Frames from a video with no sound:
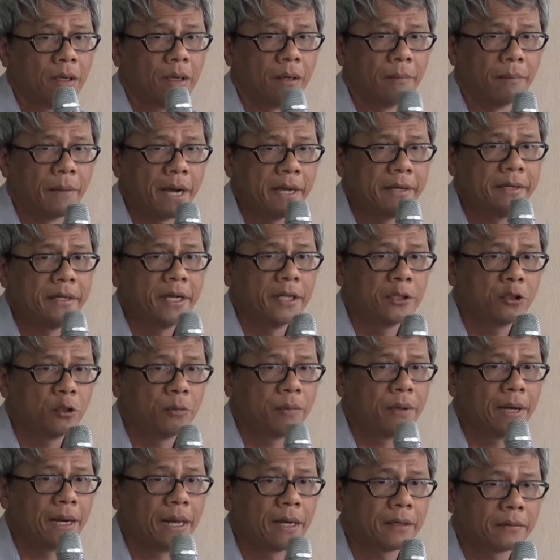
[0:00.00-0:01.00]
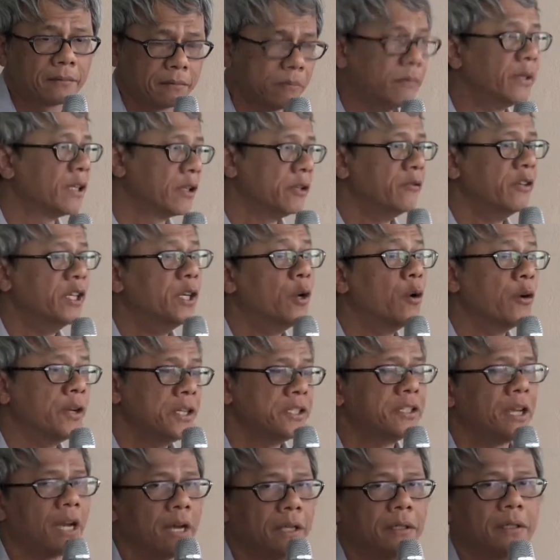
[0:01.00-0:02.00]
my dear Supalak, because we know
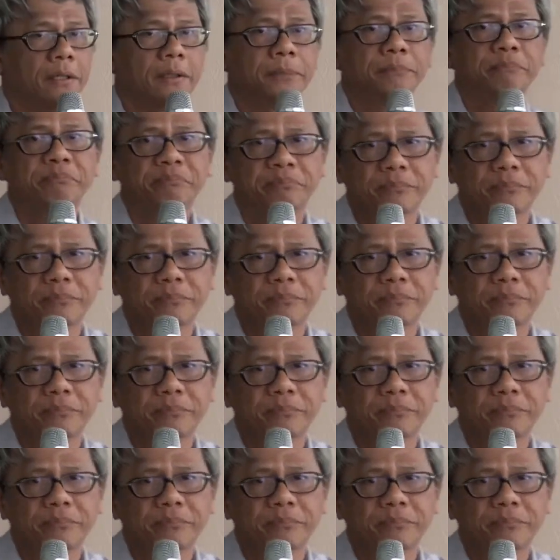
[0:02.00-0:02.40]
each other.